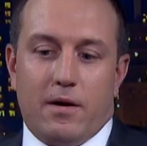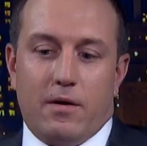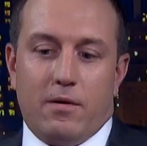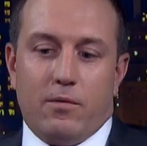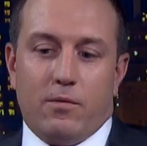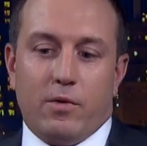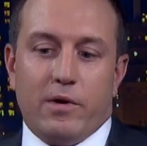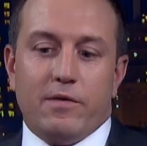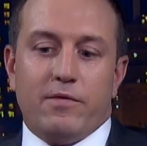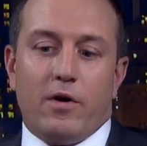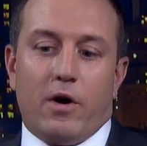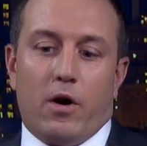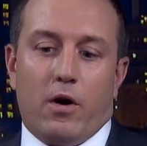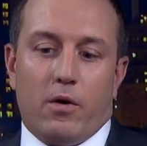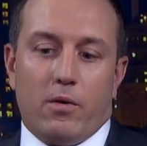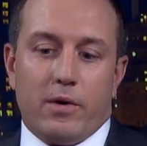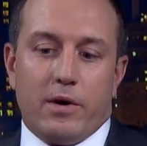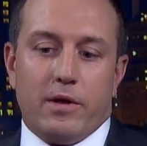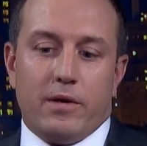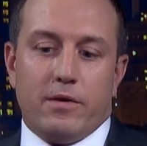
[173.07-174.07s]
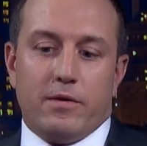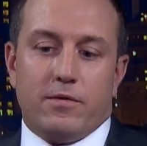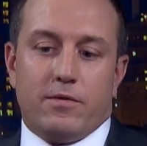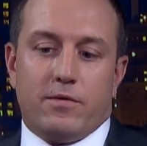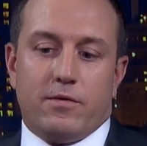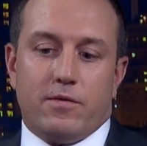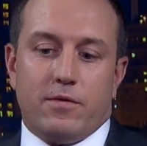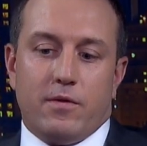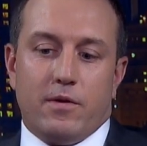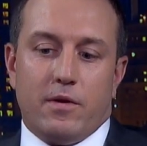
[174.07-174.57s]
We've
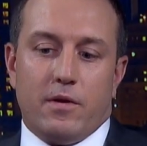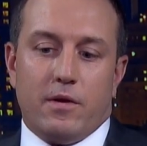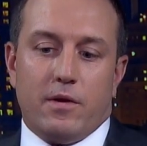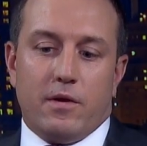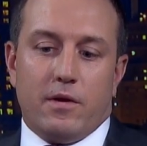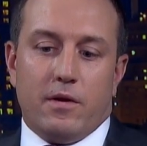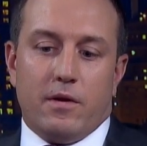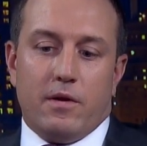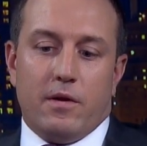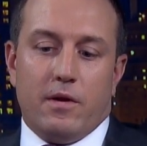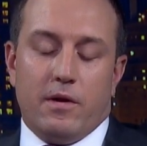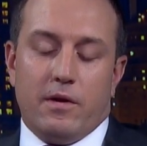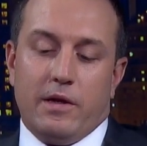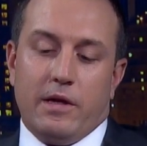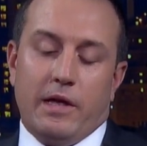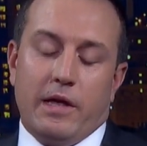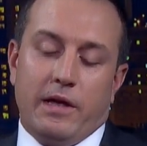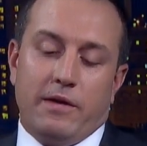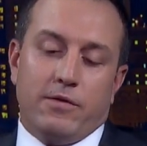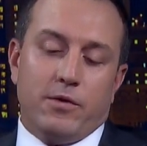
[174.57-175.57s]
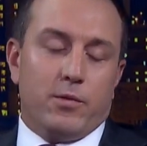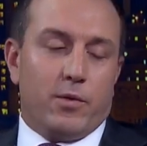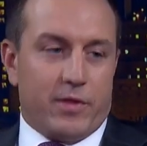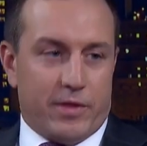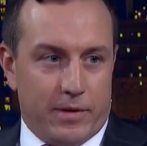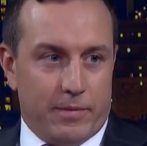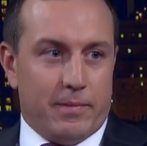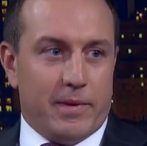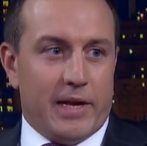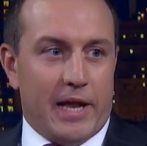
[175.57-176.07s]
always, even
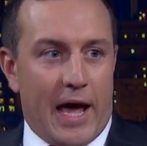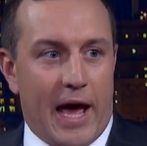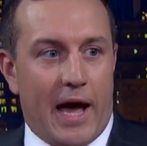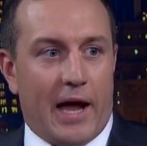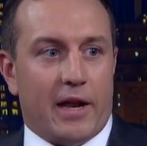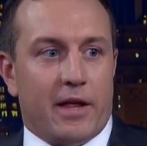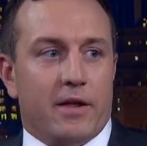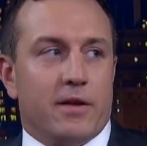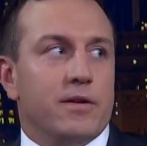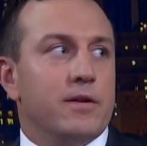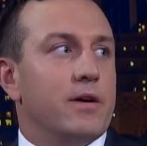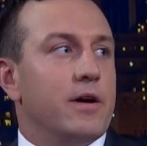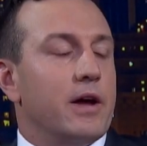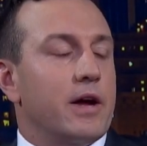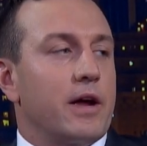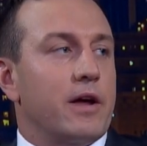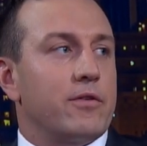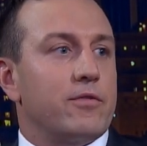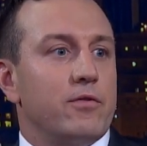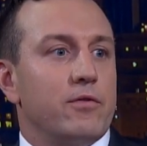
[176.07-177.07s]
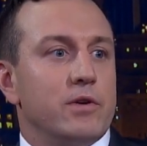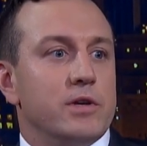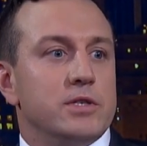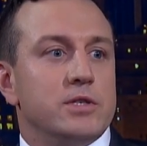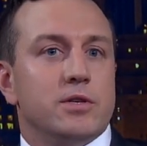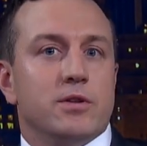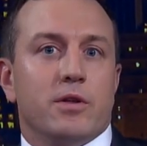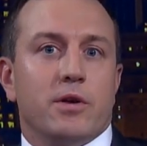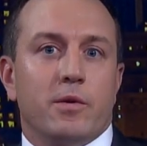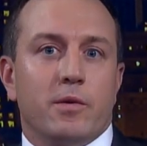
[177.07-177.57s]
within Manhattan, I guess
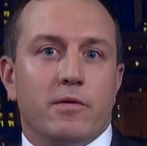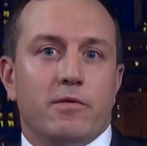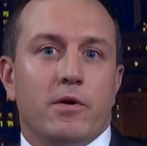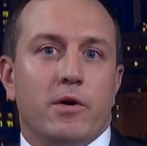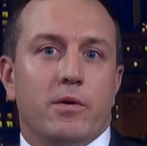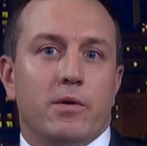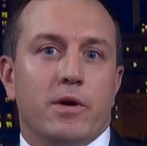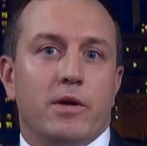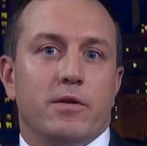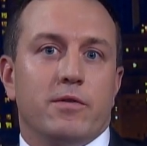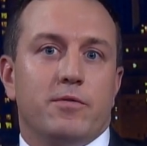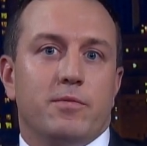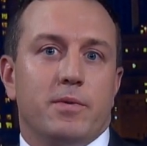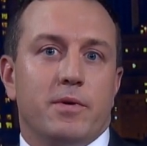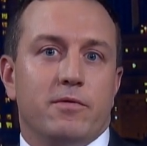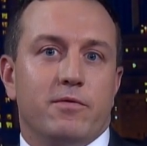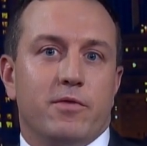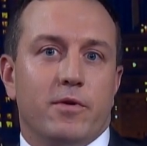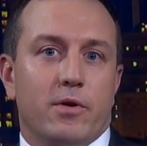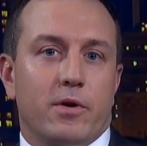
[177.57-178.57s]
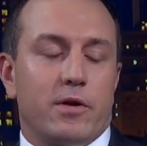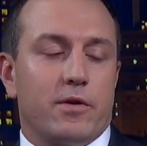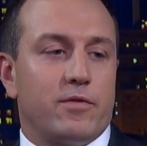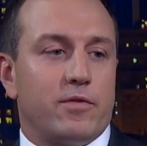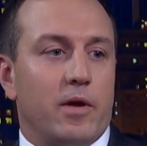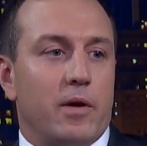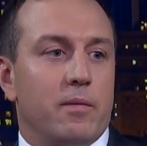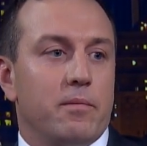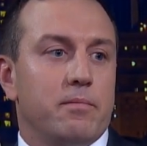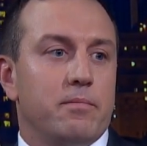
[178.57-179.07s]
originally, we've always been focused
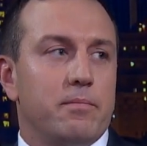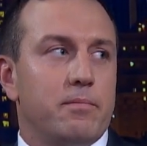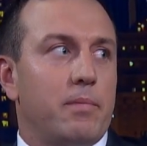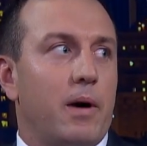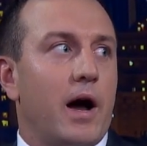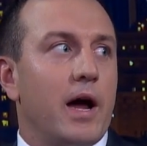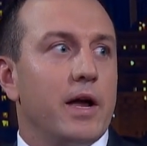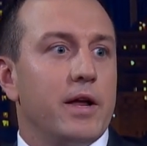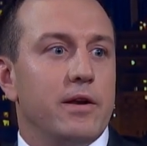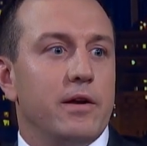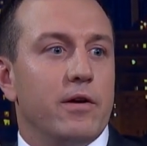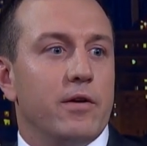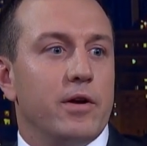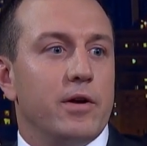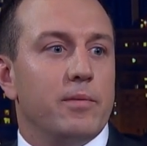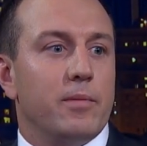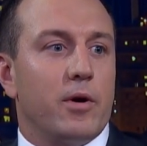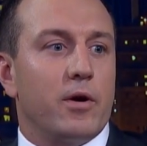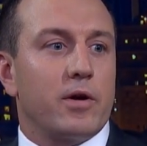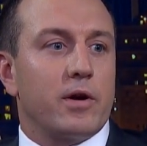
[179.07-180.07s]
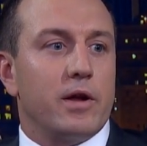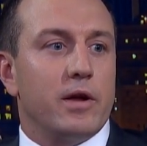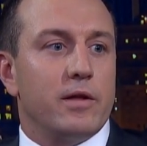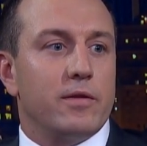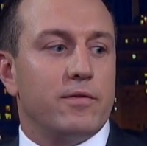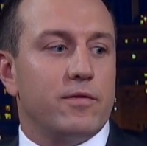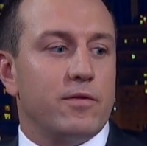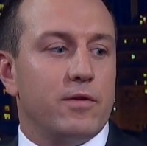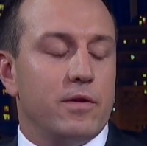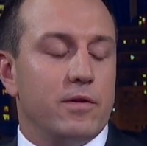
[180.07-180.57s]
on pioneering
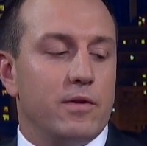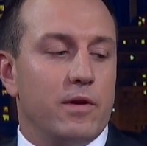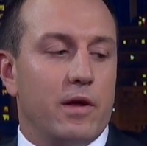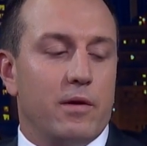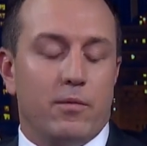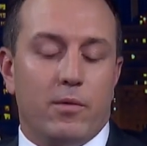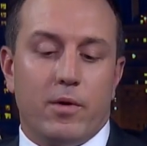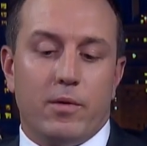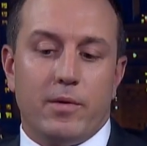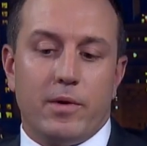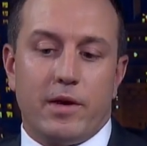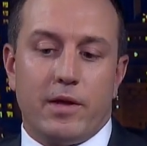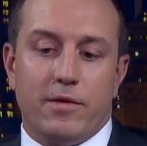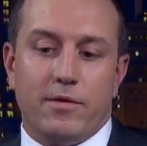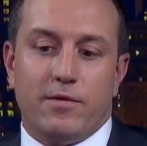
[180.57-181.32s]
markets and where we can